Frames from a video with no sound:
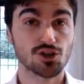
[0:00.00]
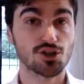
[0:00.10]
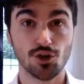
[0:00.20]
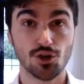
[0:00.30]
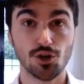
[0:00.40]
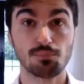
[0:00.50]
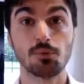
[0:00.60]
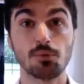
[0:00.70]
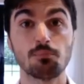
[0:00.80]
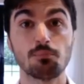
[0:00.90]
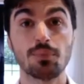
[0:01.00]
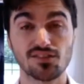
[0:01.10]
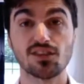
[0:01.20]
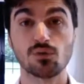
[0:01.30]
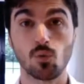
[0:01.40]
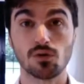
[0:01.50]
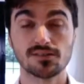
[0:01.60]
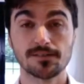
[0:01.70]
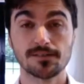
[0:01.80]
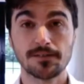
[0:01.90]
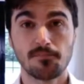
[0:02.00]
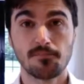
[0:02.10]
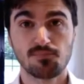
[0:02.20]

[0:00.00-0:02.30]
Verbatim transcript: not a cure, but better than it was.